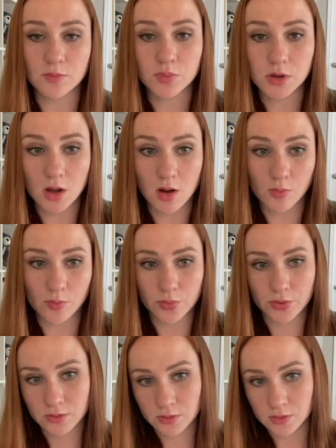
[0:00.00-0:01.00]

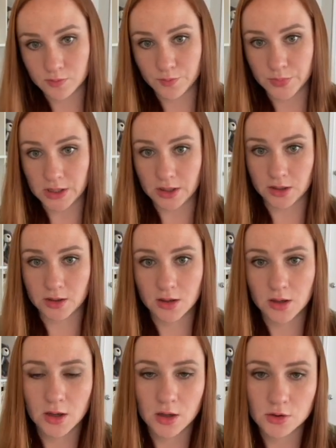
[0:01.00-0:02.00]
plump, big,
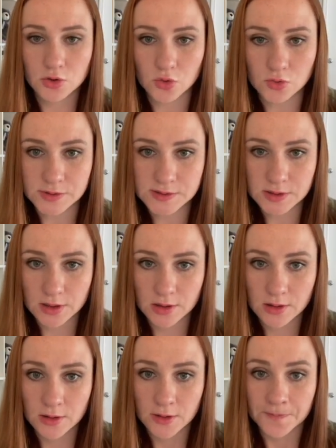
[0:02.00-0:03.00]
Tolstoy.